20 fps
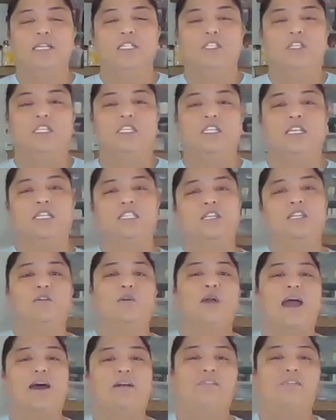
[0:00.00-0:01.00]
just because you
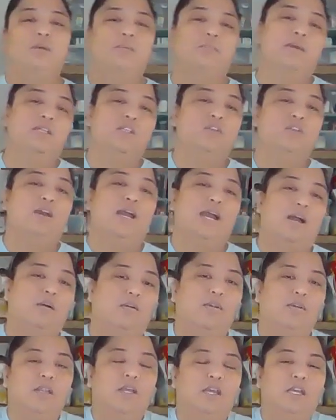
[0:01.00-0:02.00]
have to measure
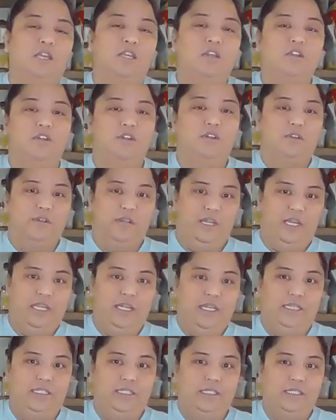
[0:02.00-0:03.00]
out your
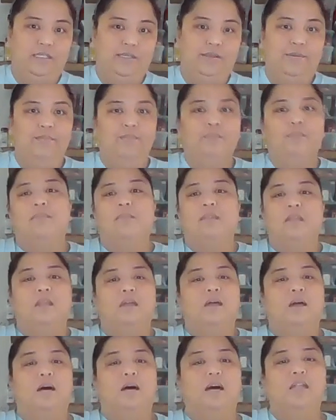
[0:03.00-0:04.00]
ingredients.
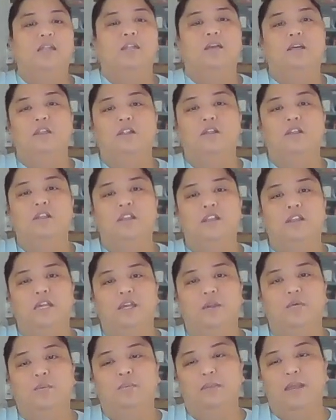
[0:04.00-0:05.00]
Another
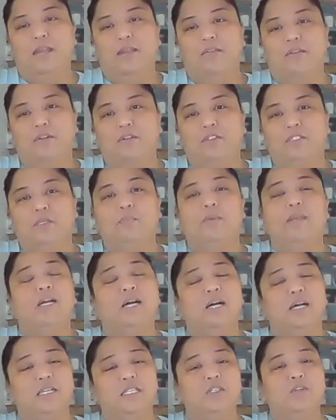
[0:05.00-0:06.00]
thing with macarons,
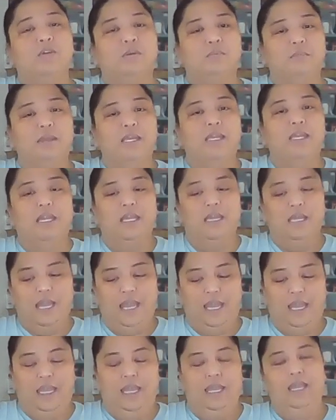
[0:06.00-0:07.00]
because you are making
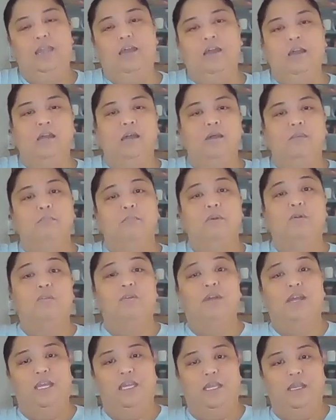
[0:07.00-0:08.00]
a
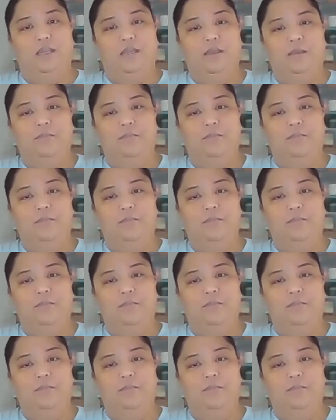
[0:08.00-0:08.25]
meringue,